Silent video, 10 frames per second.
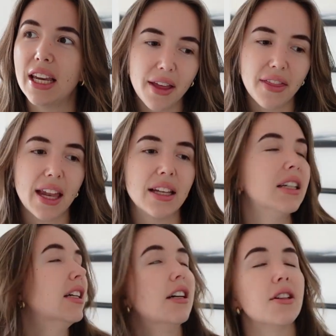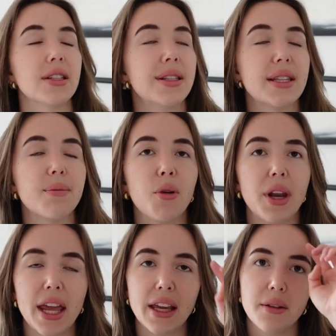And then just this
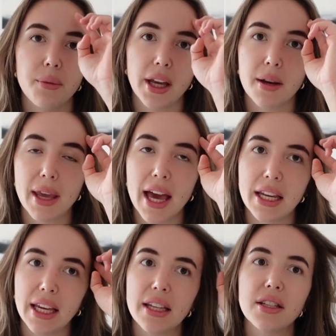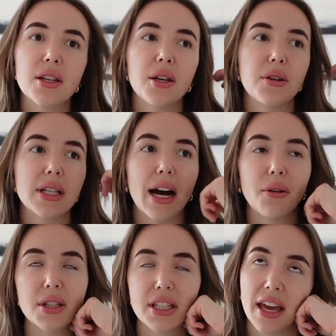morning we're going to be heading into
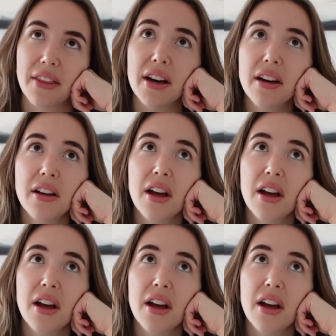town together.